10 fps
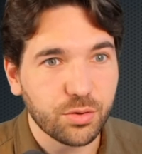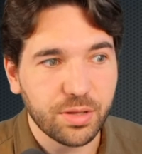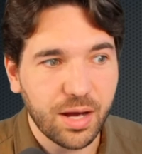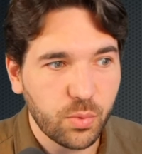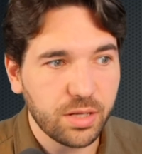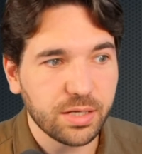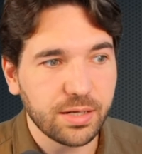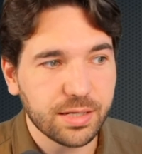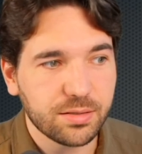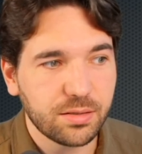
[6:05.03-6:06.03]
you're that well
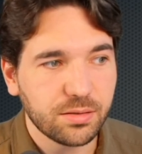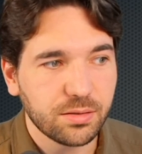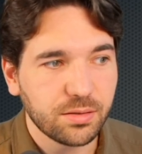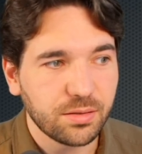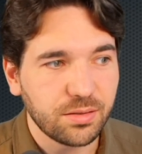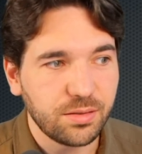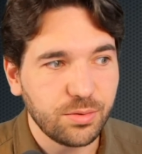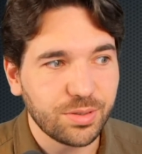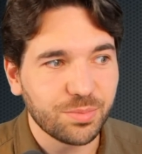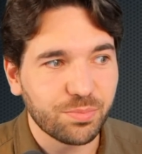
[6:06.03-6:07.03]
connected,
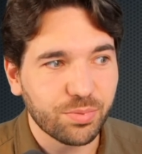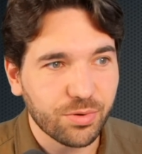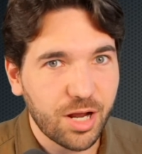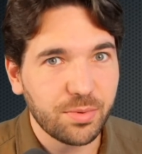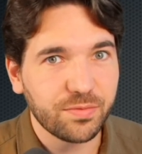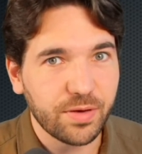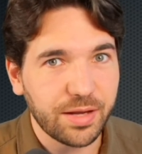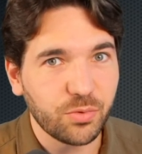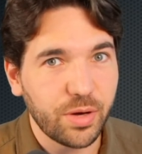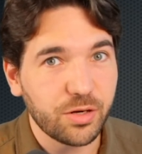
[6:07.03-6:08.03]
you can probably
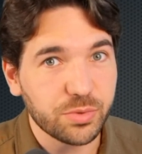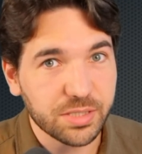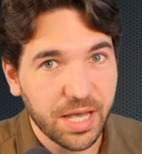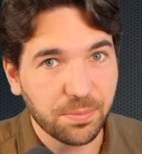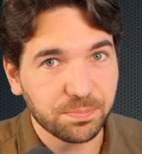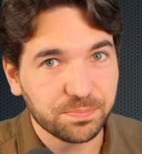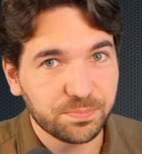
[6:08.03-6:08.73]
find a way to escape.